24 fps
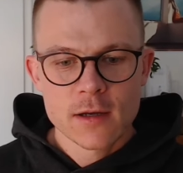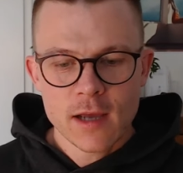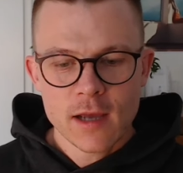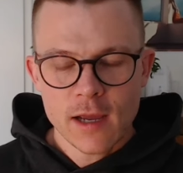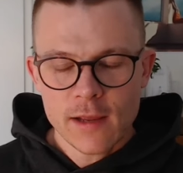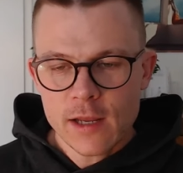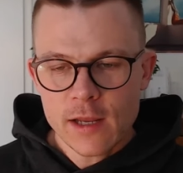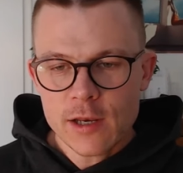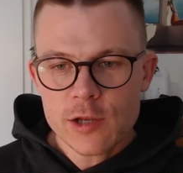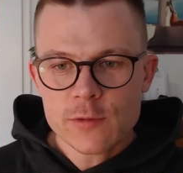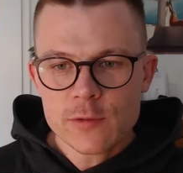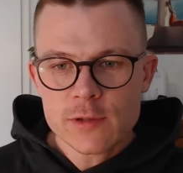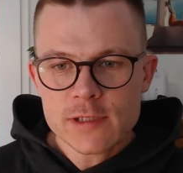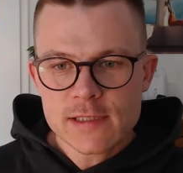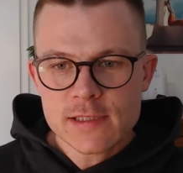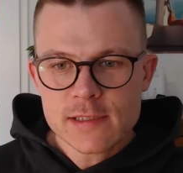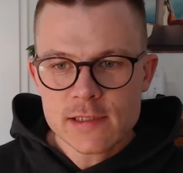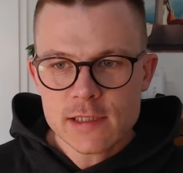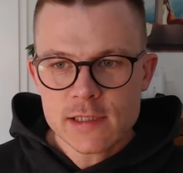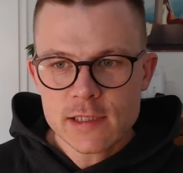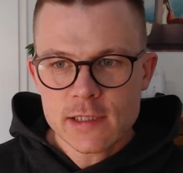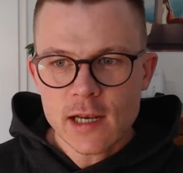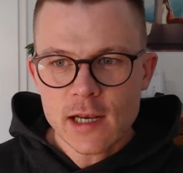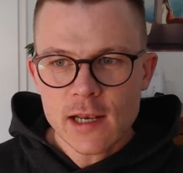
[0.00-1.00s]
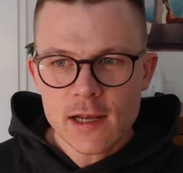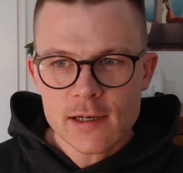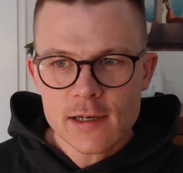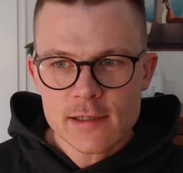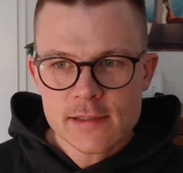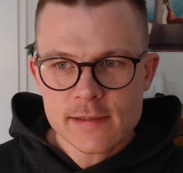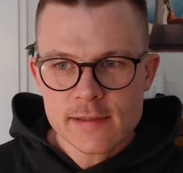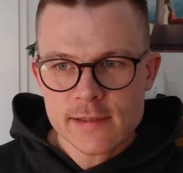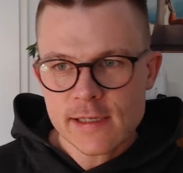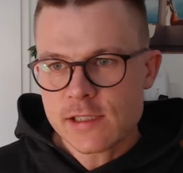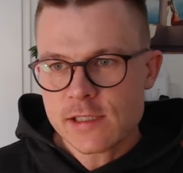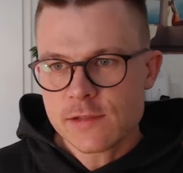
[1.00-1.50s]
And then you will see the
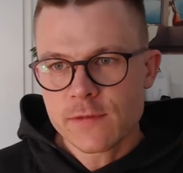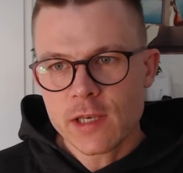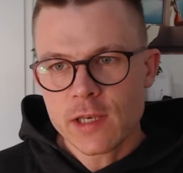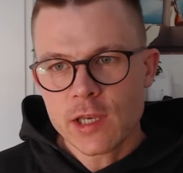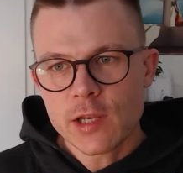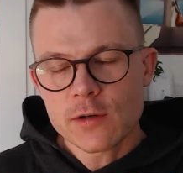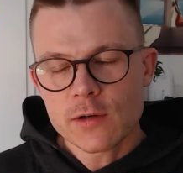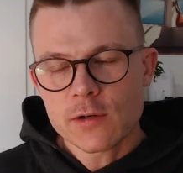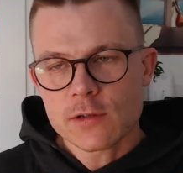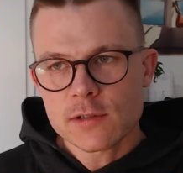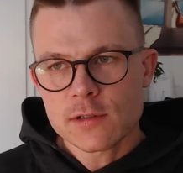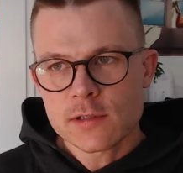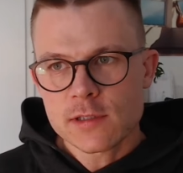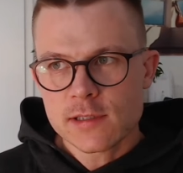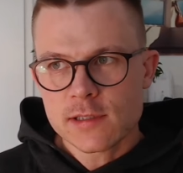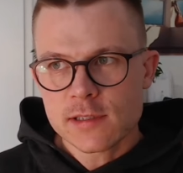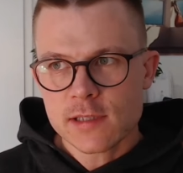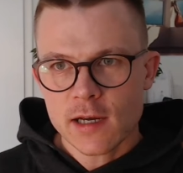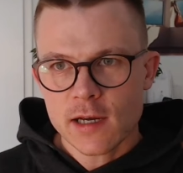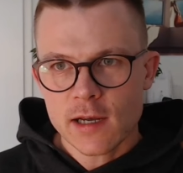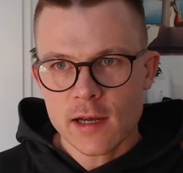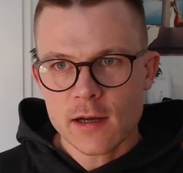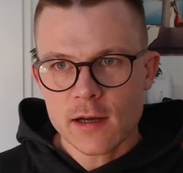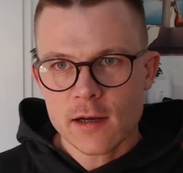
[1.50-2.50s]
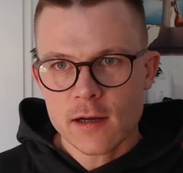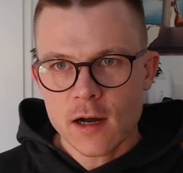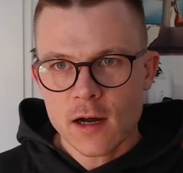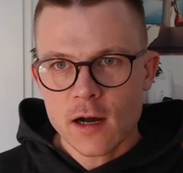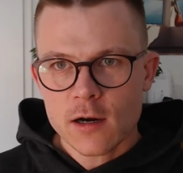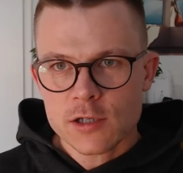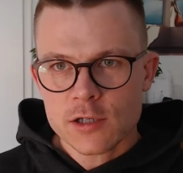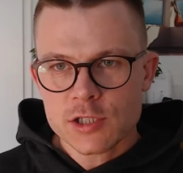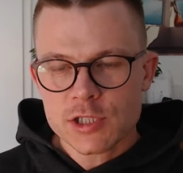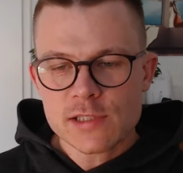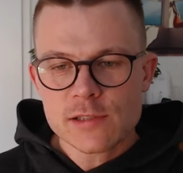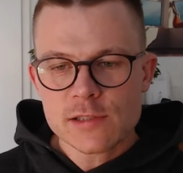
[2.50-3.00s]
last six videos
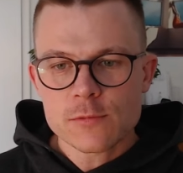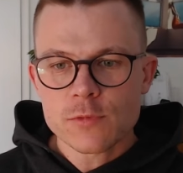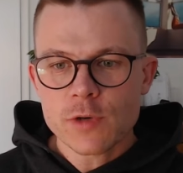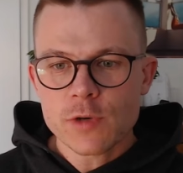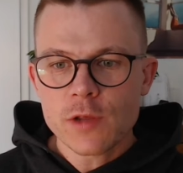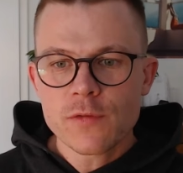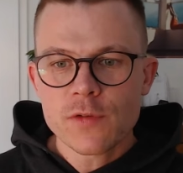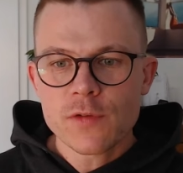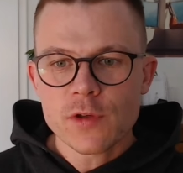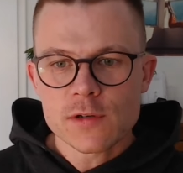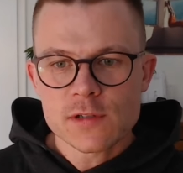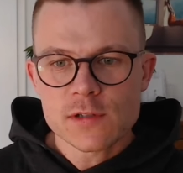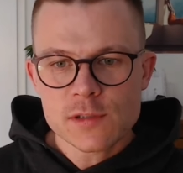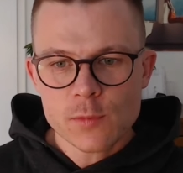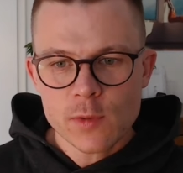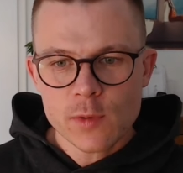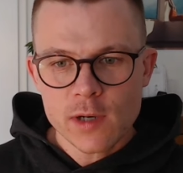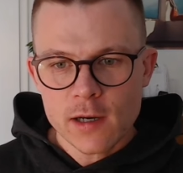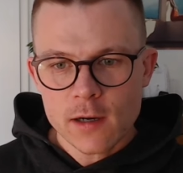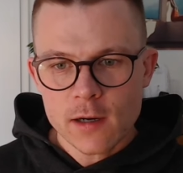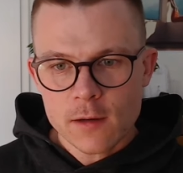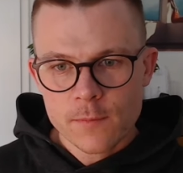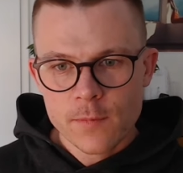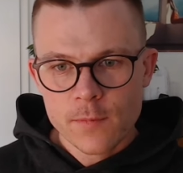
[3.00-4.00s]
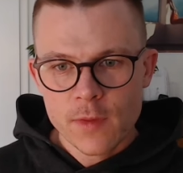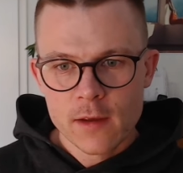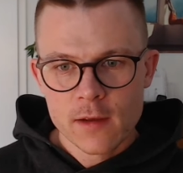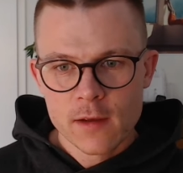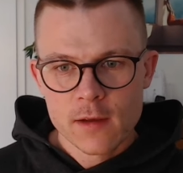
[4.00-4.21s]
are just reviews where